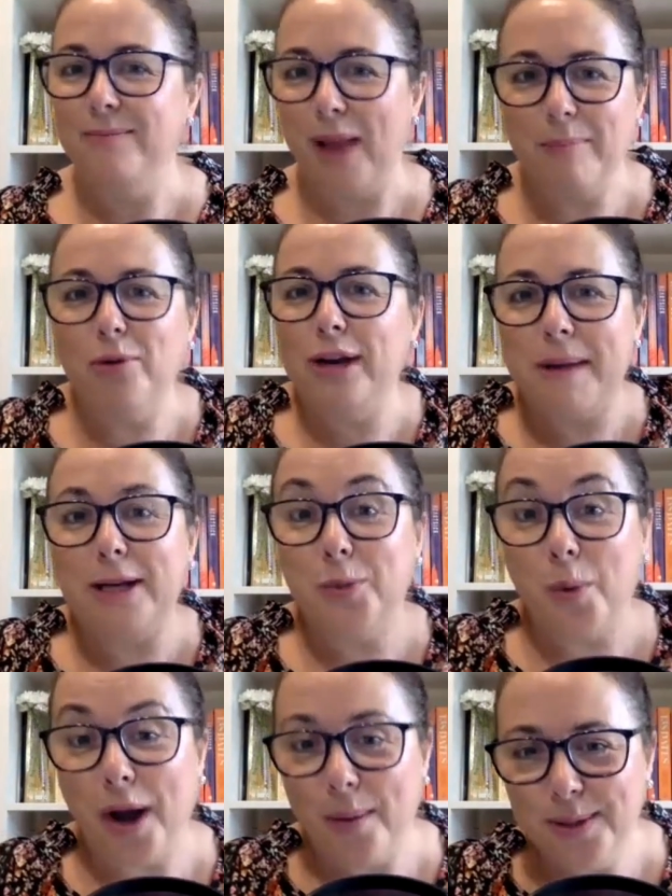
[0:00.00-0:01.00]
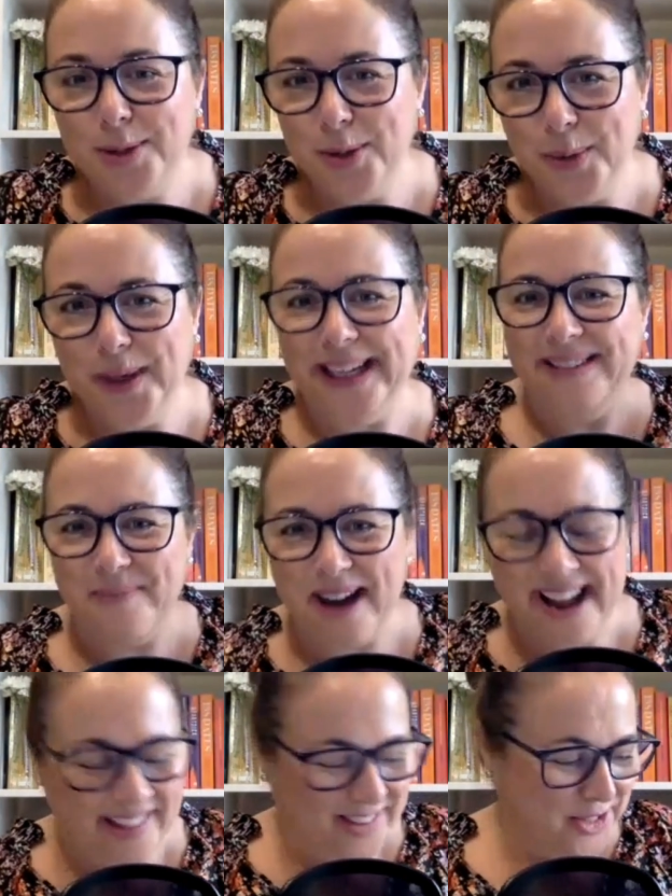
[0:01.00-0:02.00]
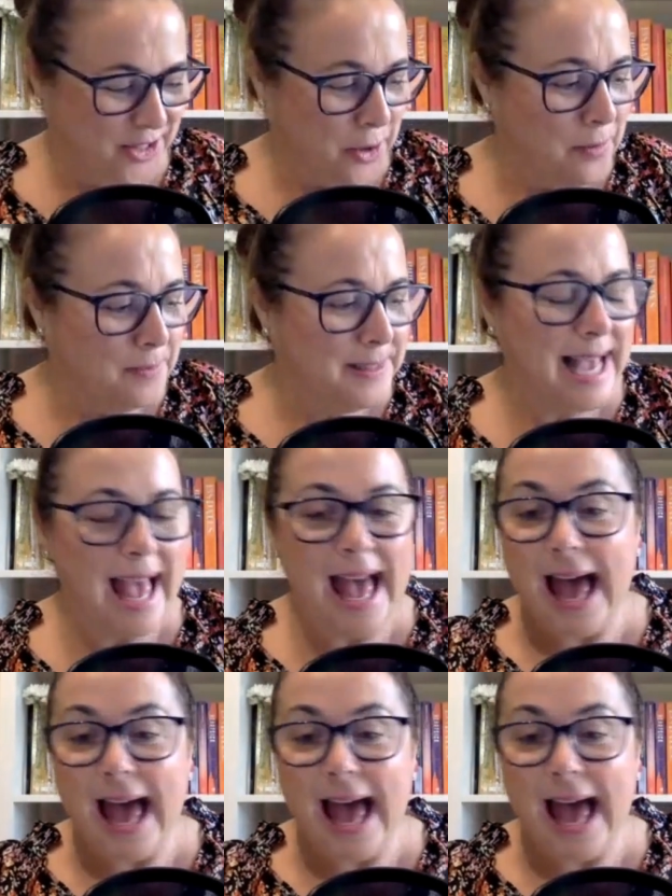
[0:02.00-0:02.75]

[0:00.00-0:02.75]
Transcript: like pretty much what I was doing in my other jobs.